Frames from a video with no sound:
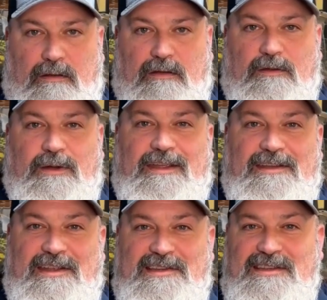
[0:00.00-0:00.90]
The quick and
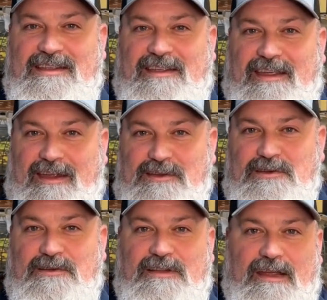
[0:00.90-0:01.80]
easy
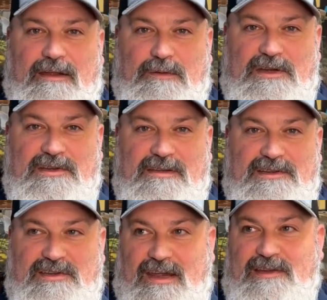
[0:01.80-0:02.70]
answer to that question
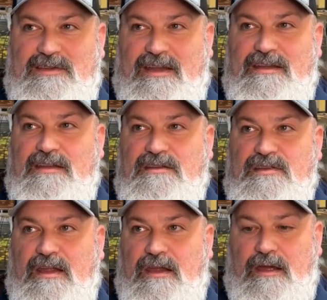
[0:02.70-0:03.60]
is yes, they need to
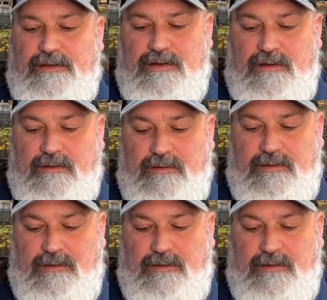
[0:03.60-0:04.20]
stay on there.